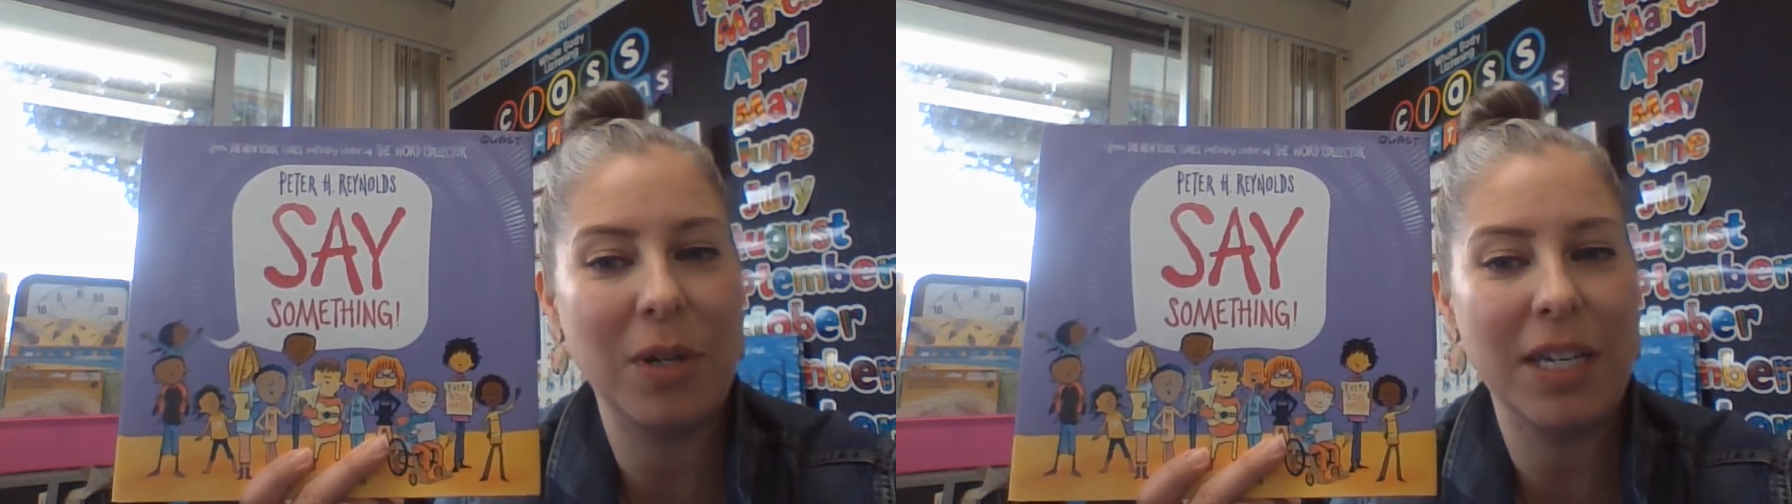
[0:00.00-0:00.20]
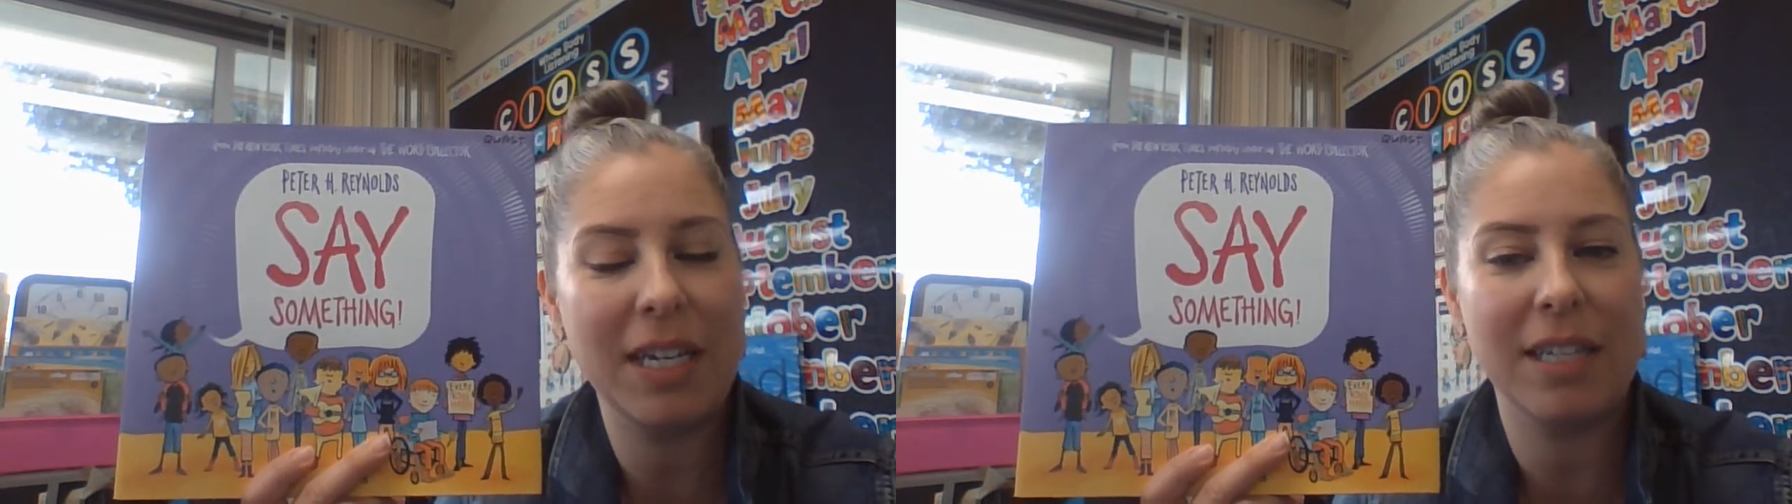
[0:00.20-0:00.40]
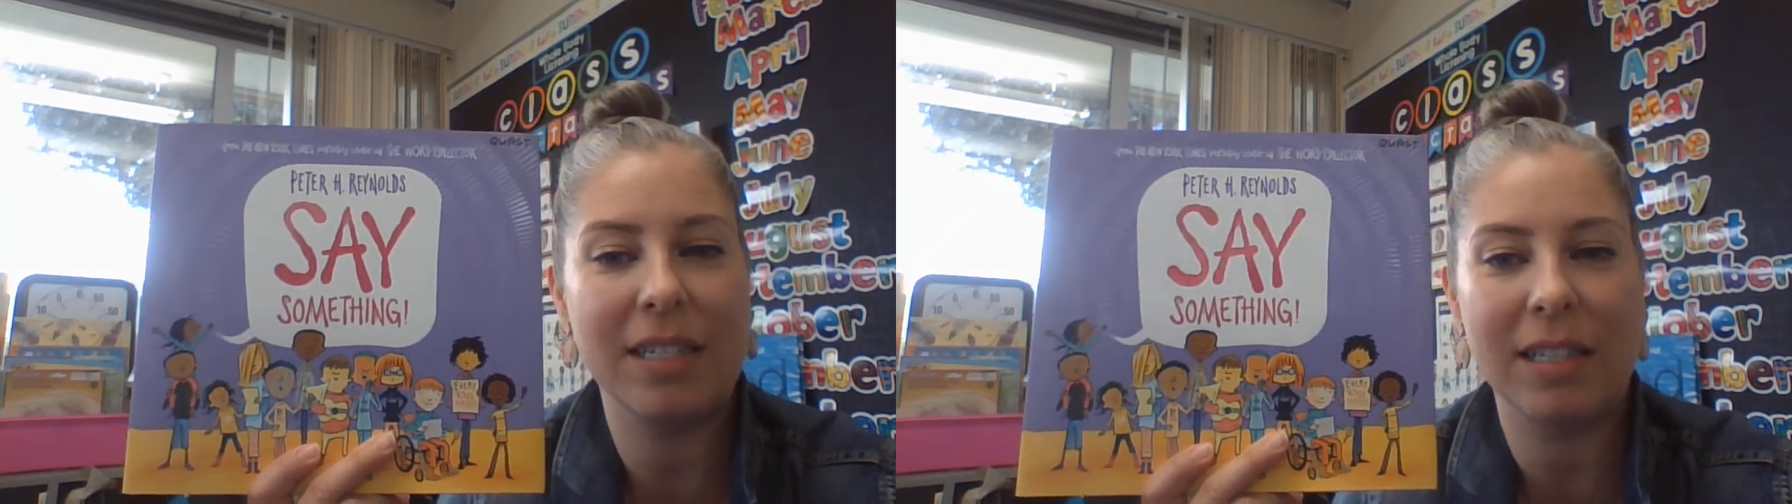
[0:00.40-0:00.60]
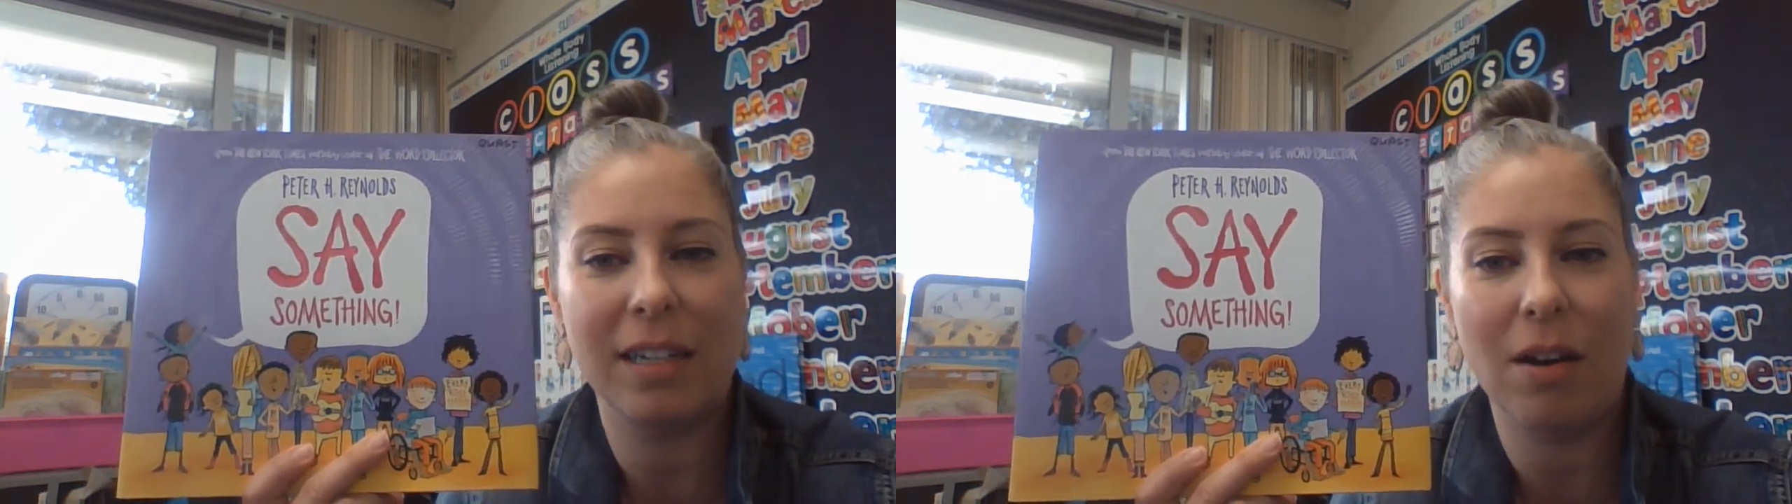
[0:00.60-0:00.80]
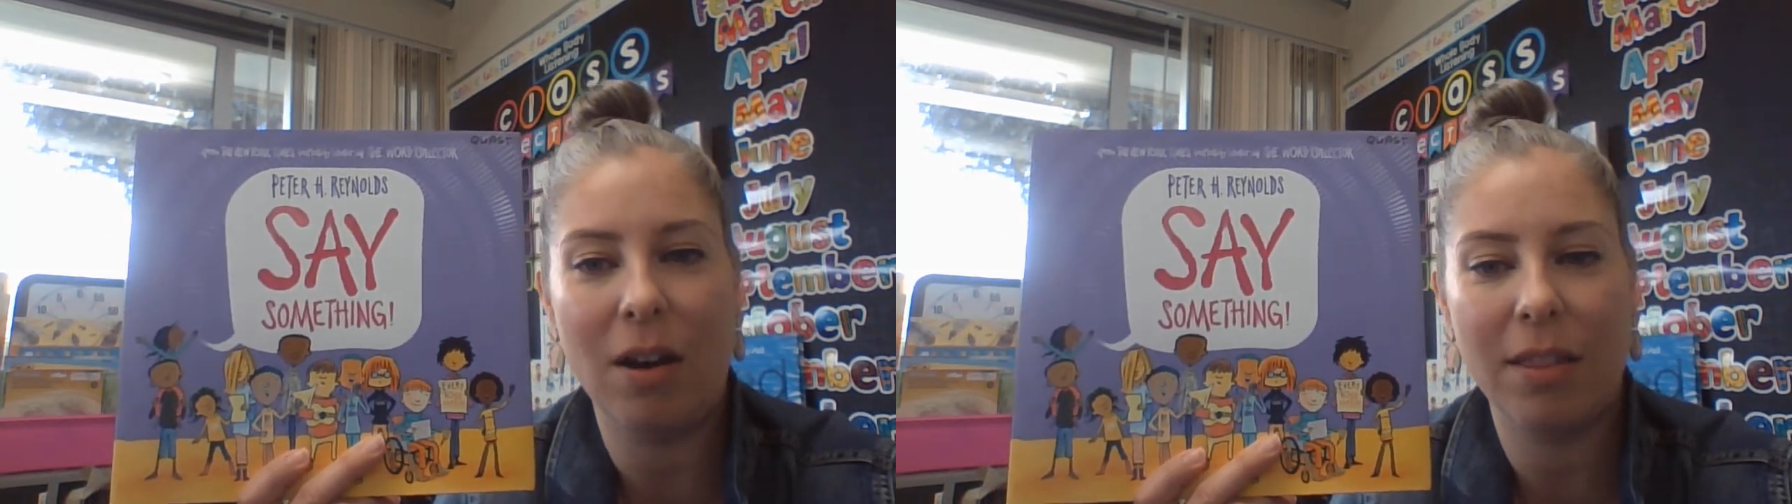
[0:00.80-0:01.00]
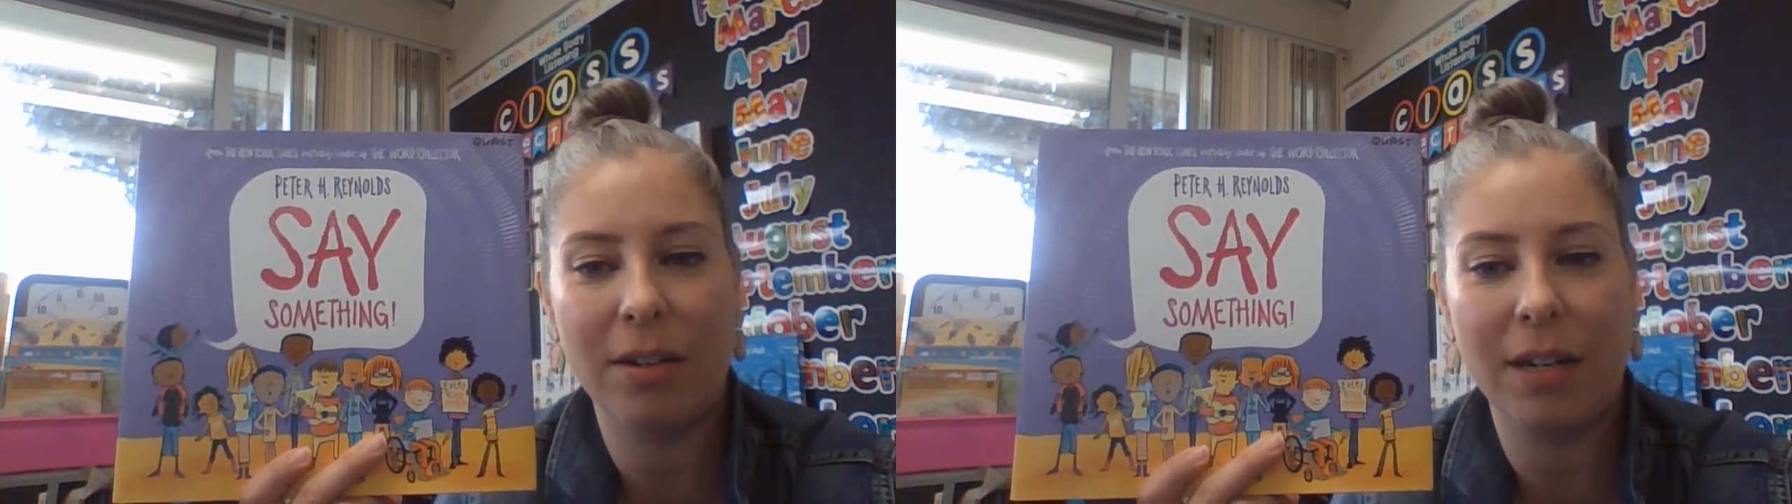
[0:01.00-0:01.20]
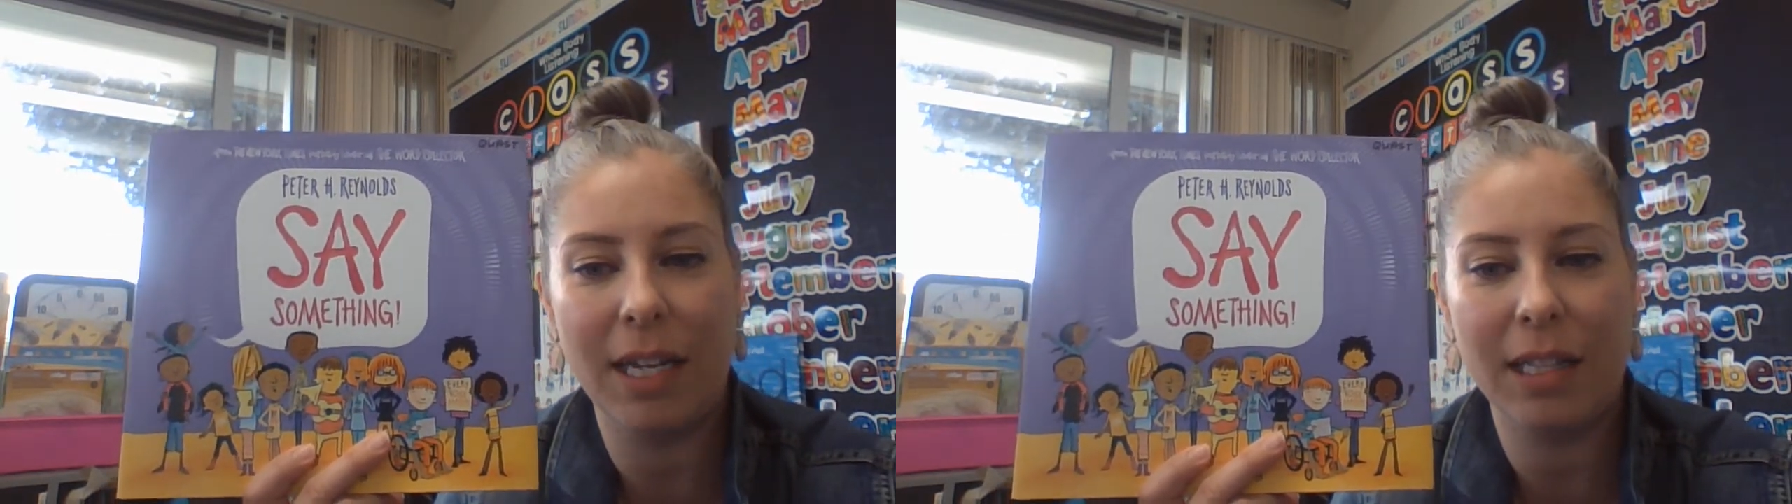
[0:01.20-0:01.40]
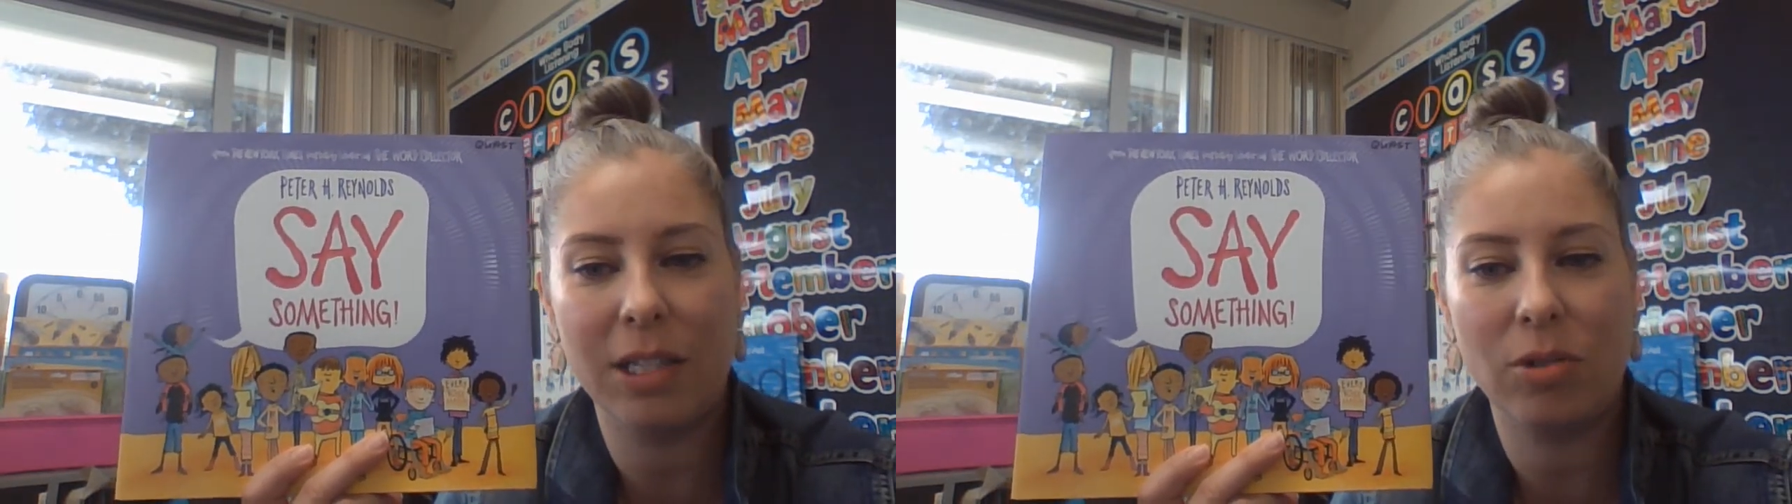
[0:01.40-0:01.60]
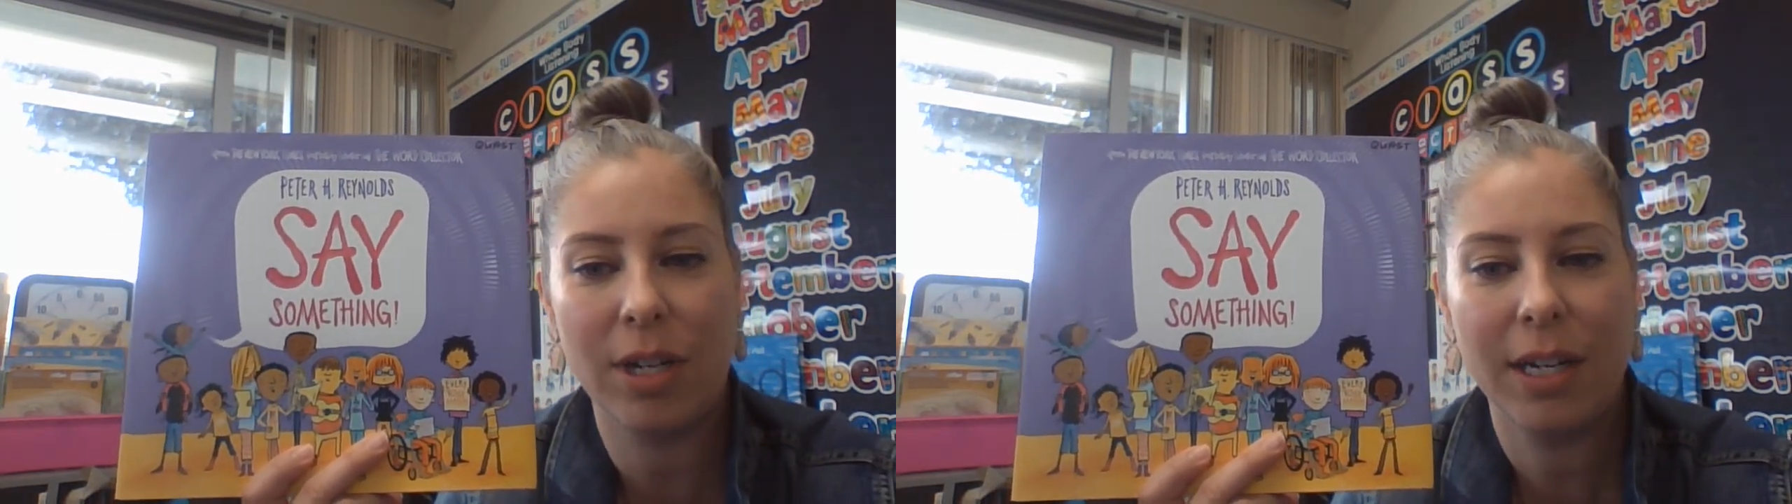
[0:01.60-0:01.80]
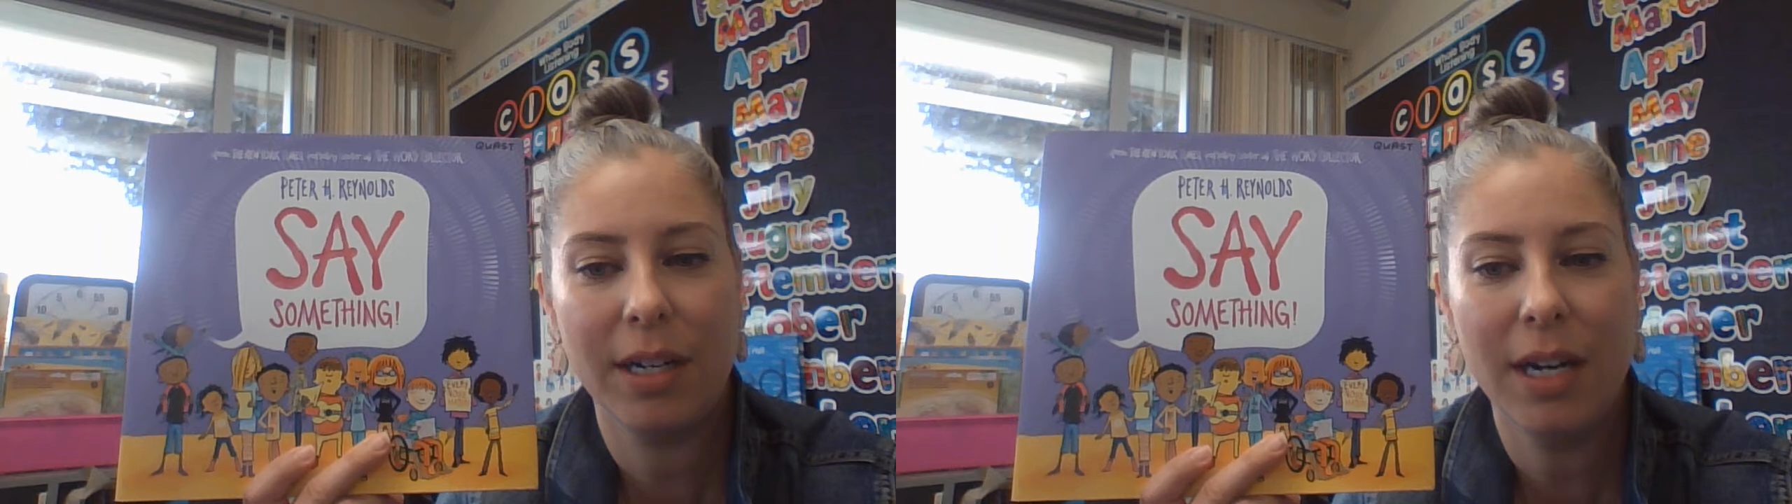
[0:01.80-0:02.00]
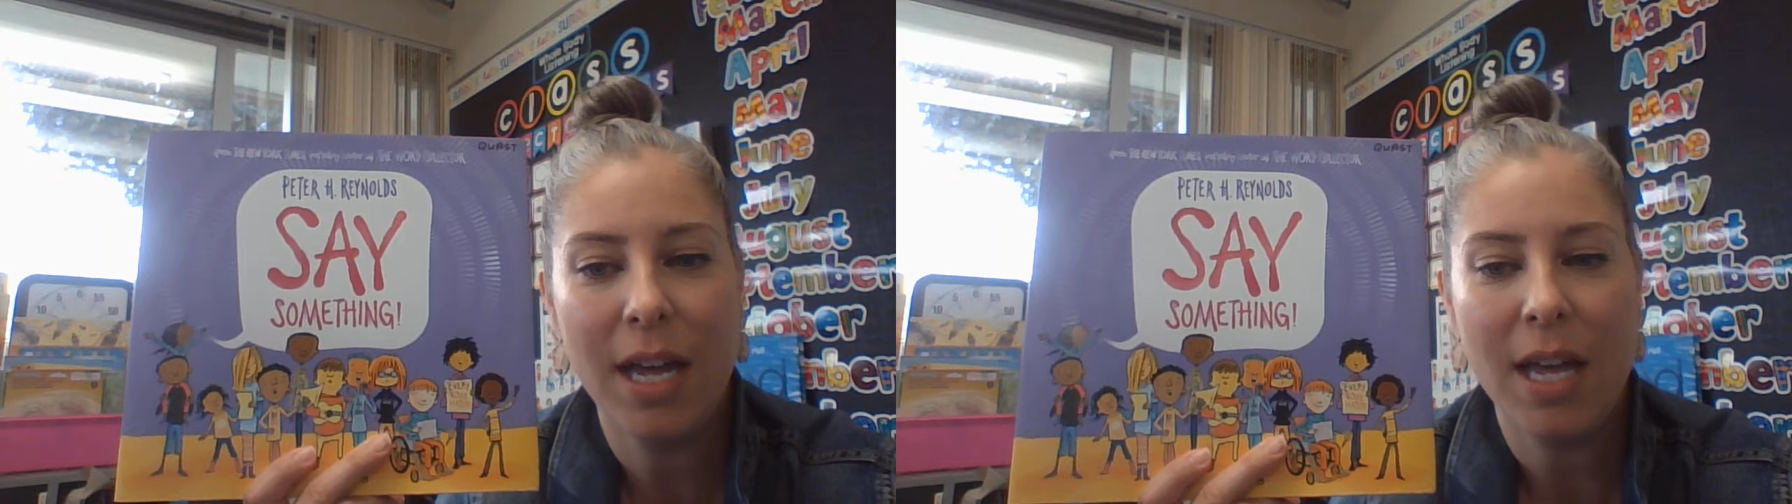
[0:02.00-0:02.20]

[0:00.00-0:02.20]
He is an author and illustrator.